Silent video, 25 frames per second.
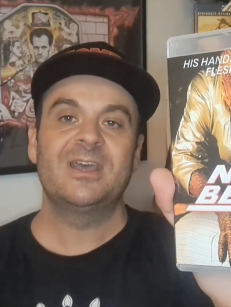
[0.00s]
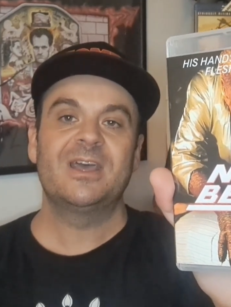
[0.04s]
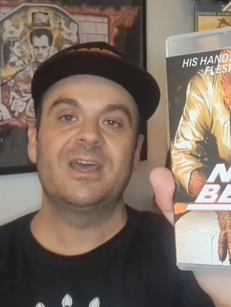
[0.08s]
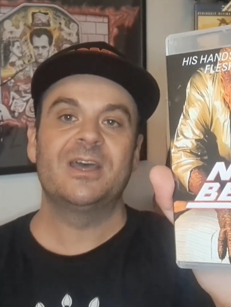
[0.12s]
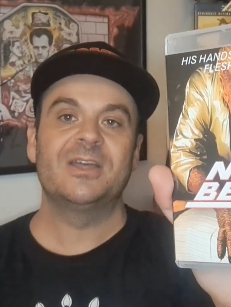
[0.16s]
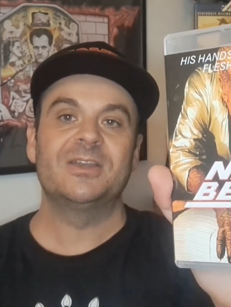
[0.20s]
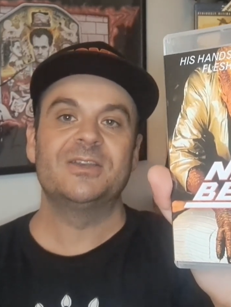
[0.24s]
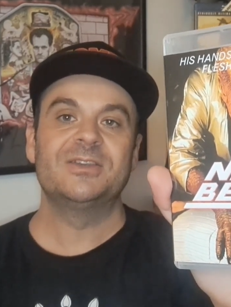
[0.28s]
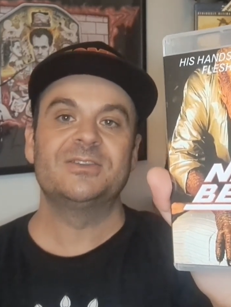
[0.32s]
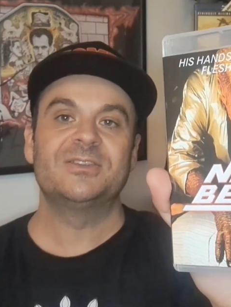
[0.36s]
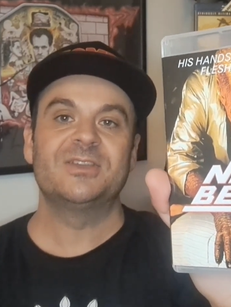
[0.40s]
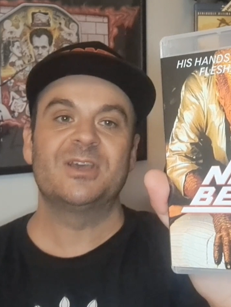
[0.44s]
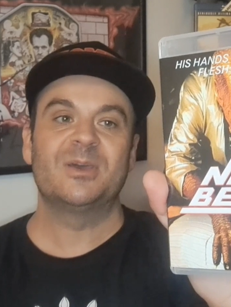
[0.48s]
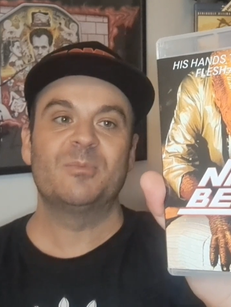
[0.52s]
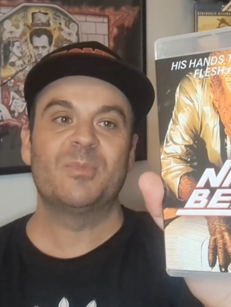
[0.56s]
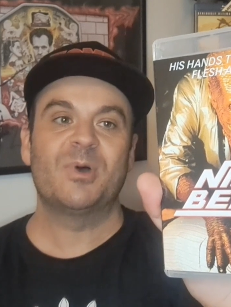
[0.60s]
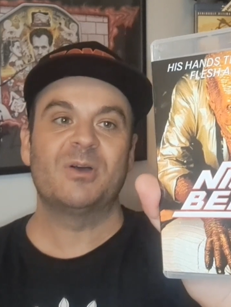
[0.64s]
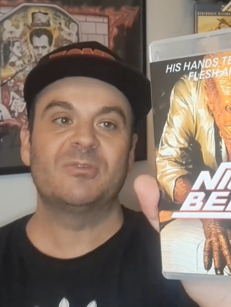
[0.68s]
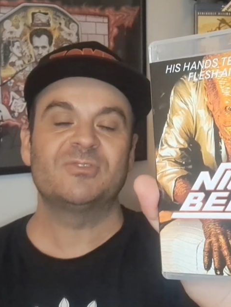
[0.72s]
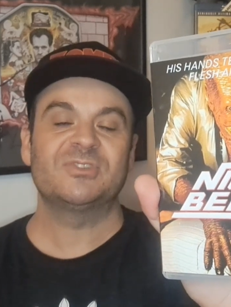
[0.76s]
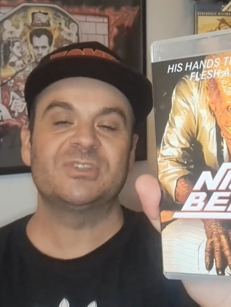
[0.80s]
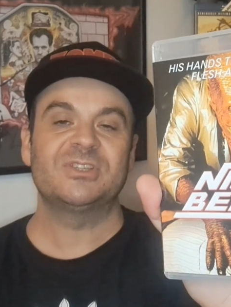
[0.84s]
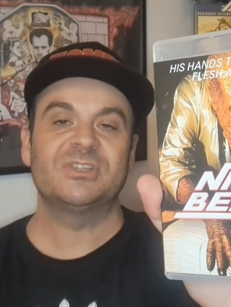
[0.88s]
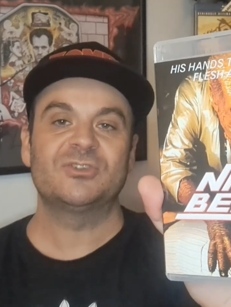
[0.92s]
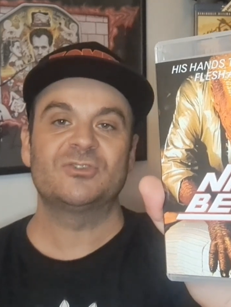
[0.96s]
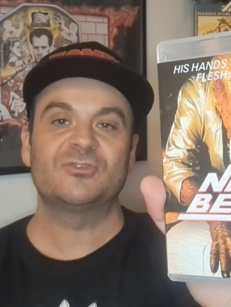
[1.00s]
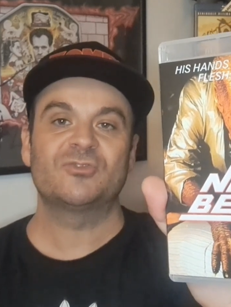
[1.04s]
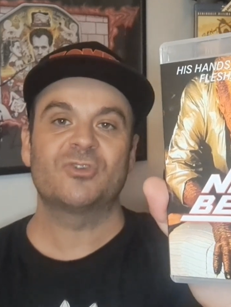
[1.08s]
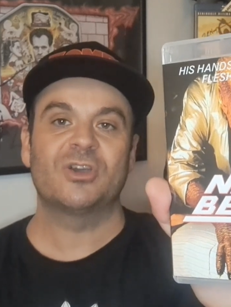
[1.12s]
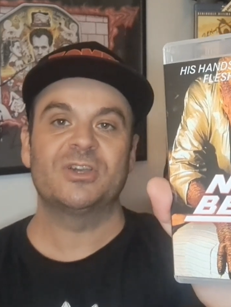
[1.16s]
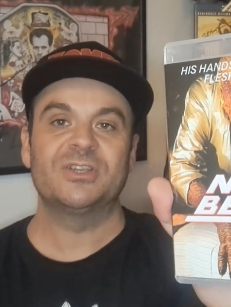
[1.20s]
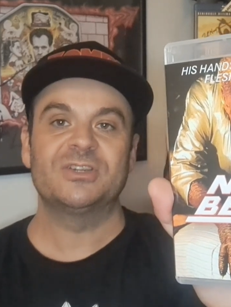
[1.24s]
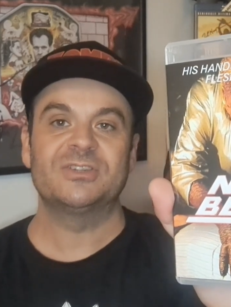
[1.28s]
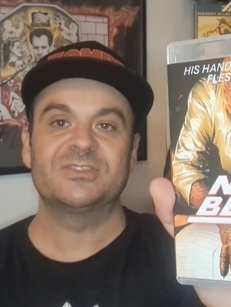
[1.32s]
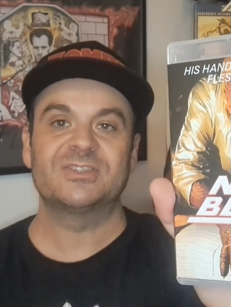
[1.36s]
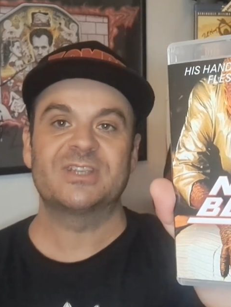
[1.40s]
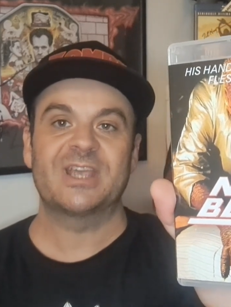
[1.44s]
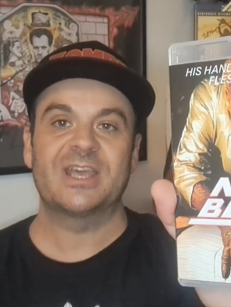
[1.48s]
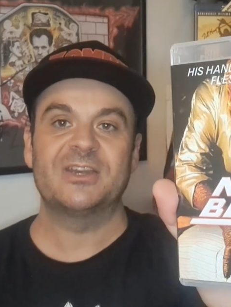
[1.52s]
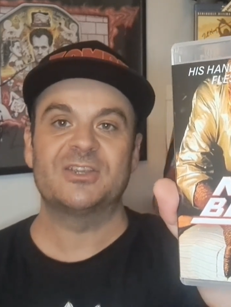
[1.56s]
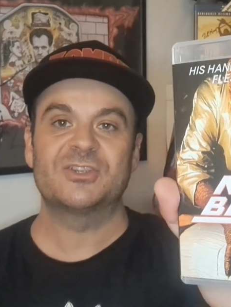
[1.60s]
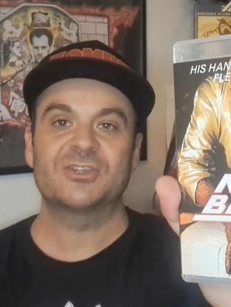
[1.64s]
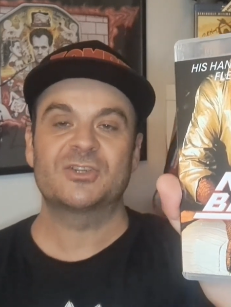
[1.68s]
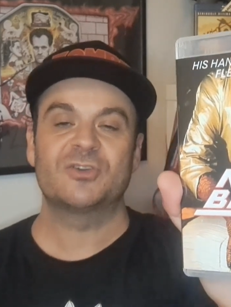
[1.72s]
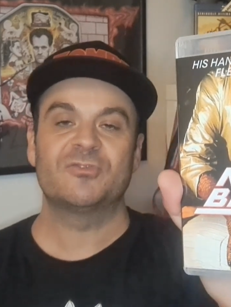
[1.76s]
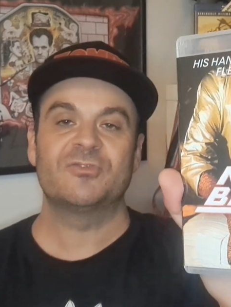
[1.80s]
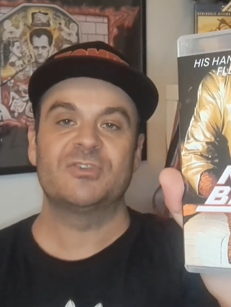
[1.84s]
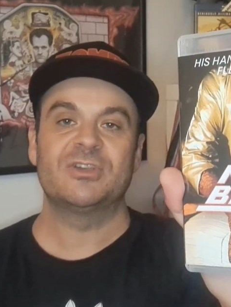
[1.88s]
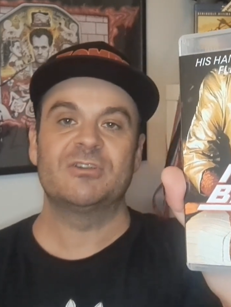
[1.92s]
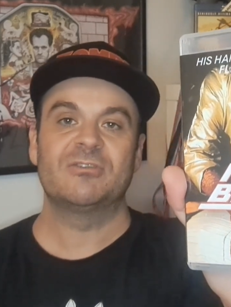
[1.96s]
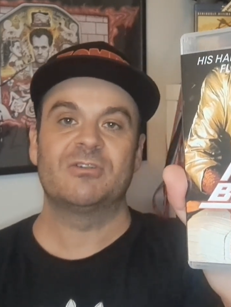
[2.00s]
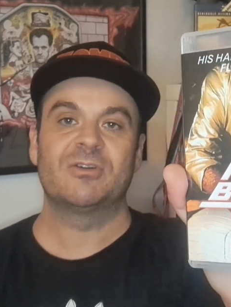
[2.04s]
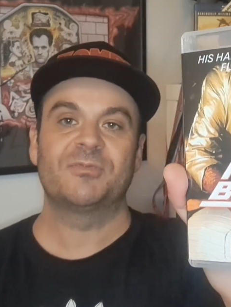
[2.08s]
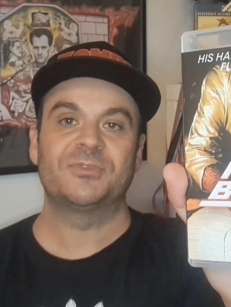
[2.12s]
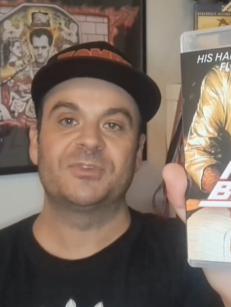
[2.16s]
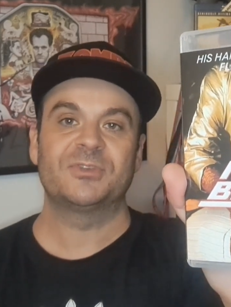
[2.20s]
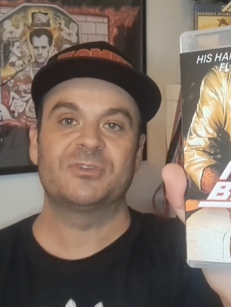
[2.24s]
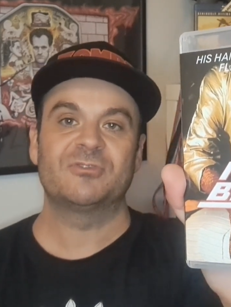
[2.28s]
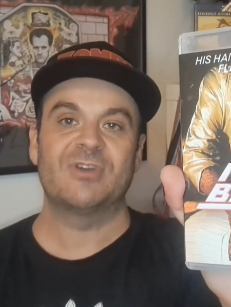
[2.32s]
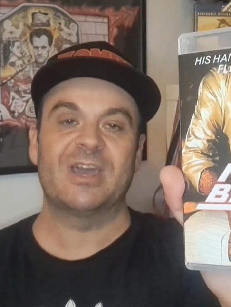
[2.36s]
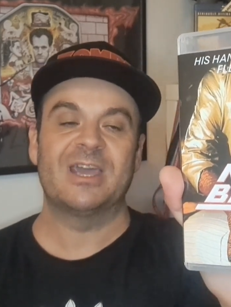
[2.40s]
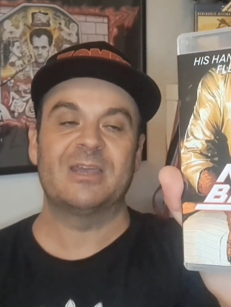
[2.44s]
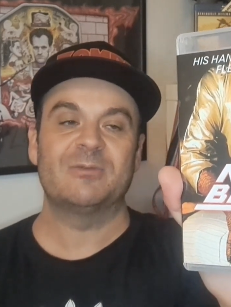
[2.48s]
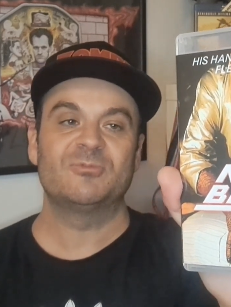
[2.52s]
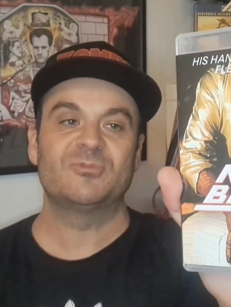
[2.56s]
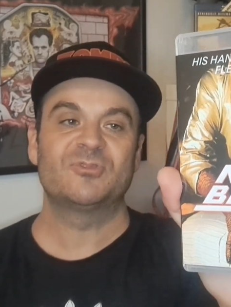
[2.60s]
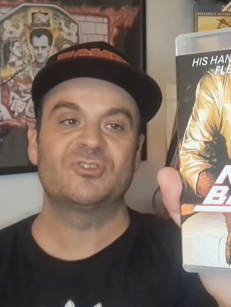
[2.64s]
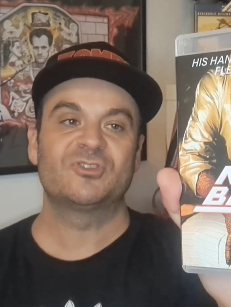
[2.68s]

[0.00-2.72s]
and obviously he's trying to get his career off the ground,